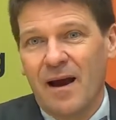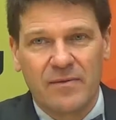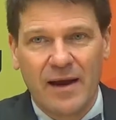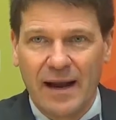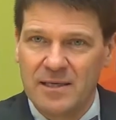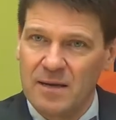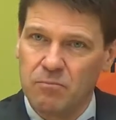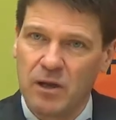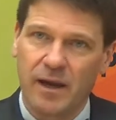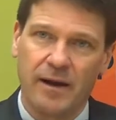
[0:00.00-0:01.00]
That has
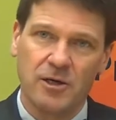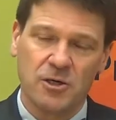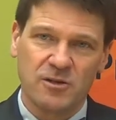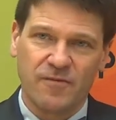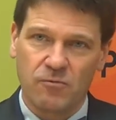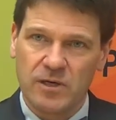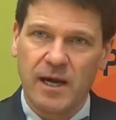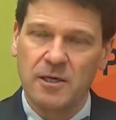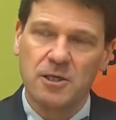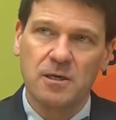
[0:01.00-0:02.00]
implications for
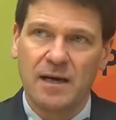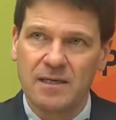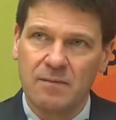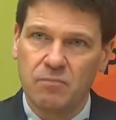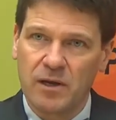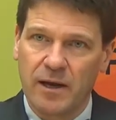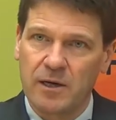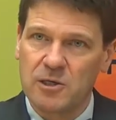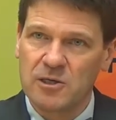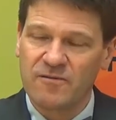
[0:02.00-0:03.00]
retention, has
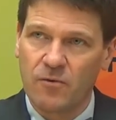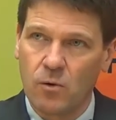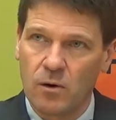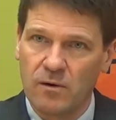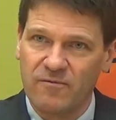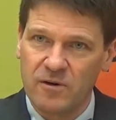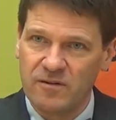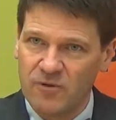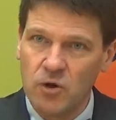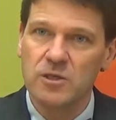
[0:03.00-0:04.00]
implications for
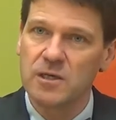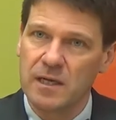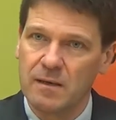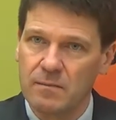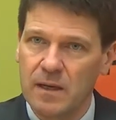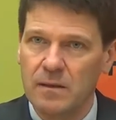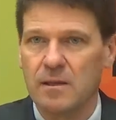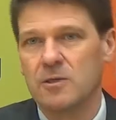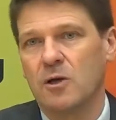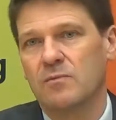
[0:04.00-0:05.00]
diversity in
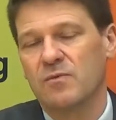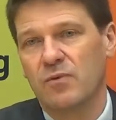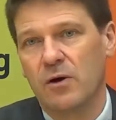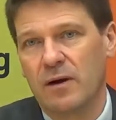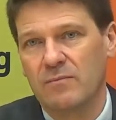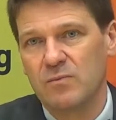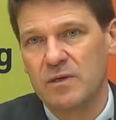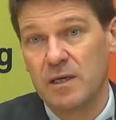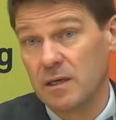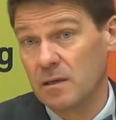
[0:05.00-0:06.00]
these types of programs
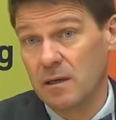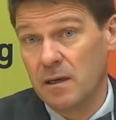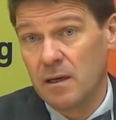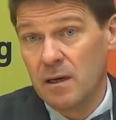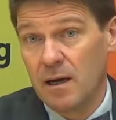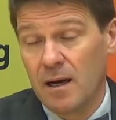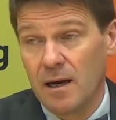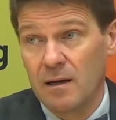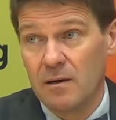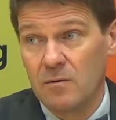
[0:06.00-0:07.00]
particularly.
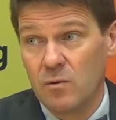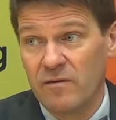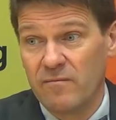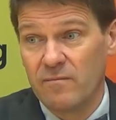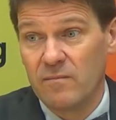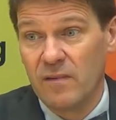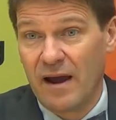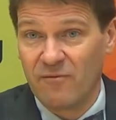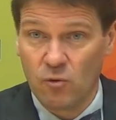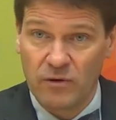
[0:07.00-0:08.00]
We
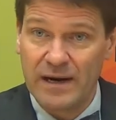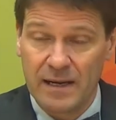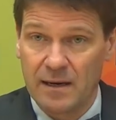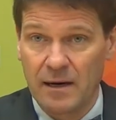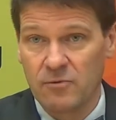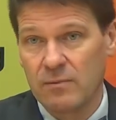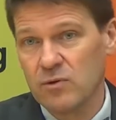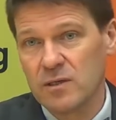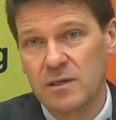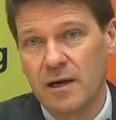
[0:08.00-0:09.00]
have already an
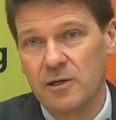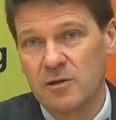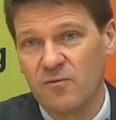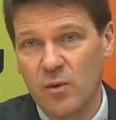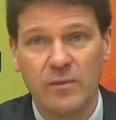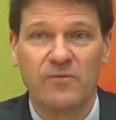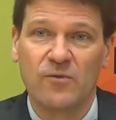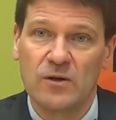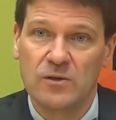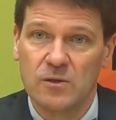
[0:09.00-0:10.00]
underrepresentation of women,
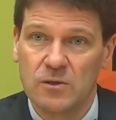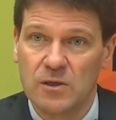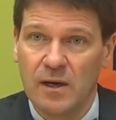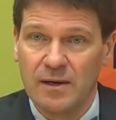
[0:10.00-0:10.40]
for instance.